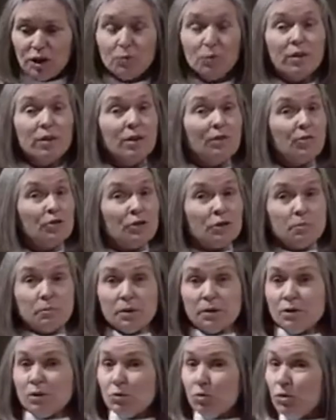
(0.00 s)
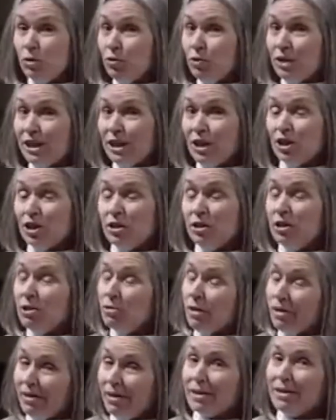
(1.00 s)
with other spiritual traditions, so I
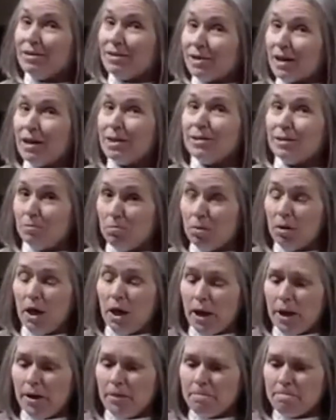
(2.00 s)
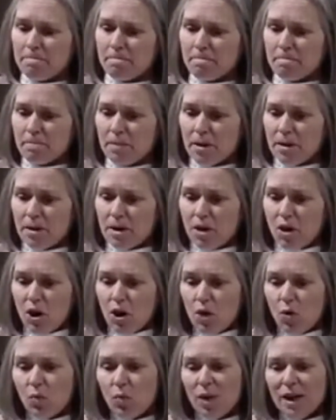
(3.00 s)
think it's got some play.
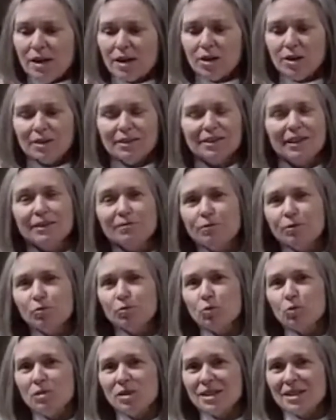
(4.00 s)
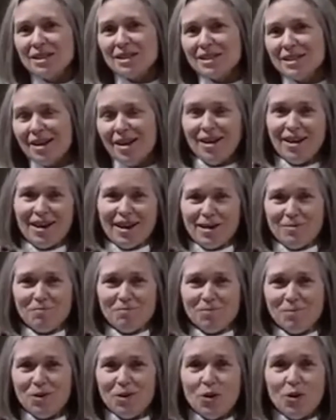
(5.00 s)
We could live through this time
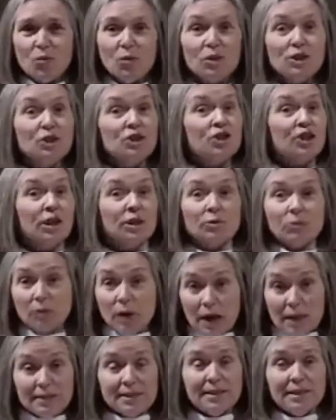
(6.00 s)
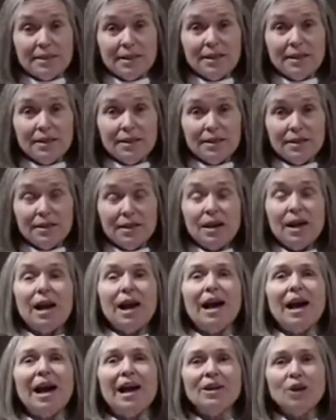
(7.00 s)
with generosity
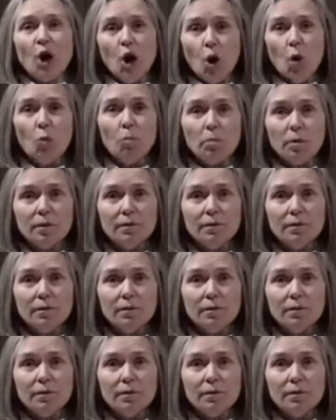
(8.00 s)
and hope.